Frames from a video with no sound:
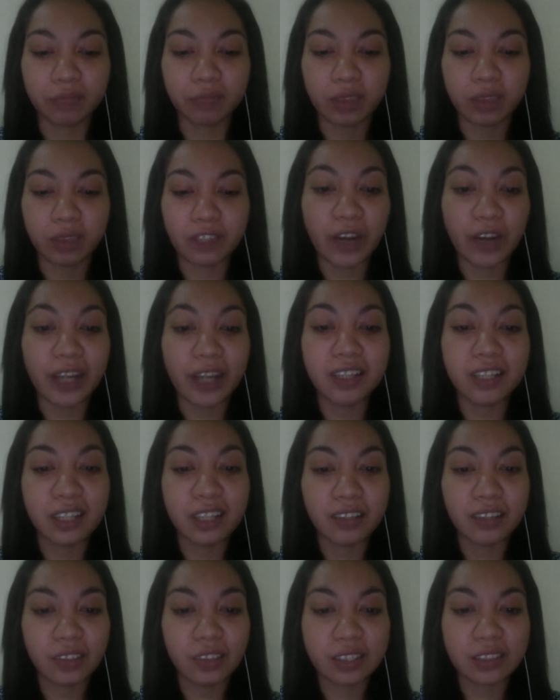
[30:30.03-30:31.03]

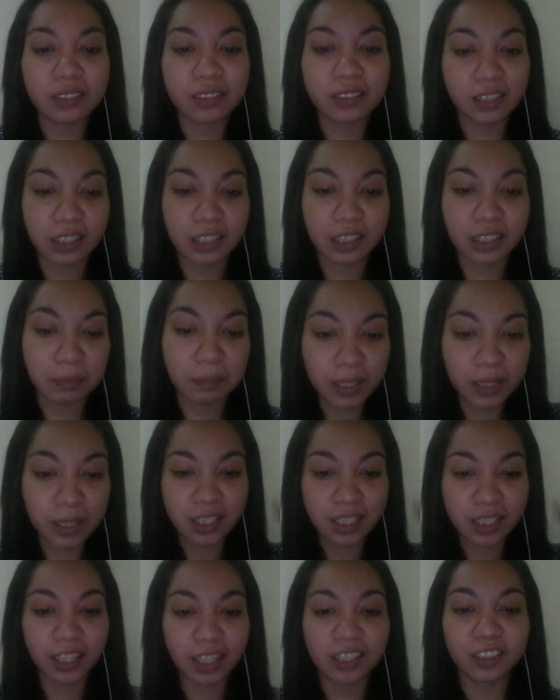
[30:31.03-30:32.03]
dividing these
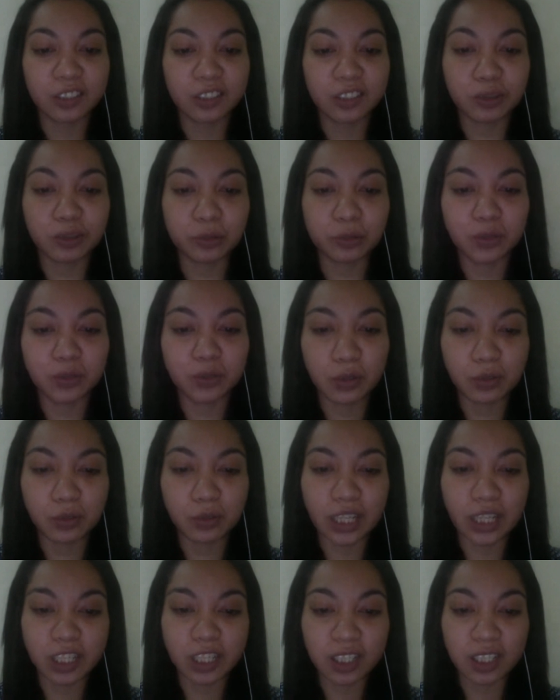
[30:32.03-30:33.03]
tips into
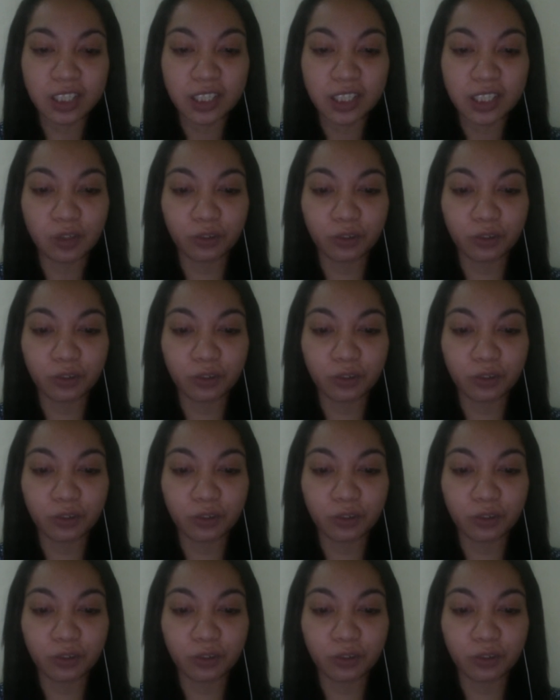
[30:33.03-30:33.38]
two sections.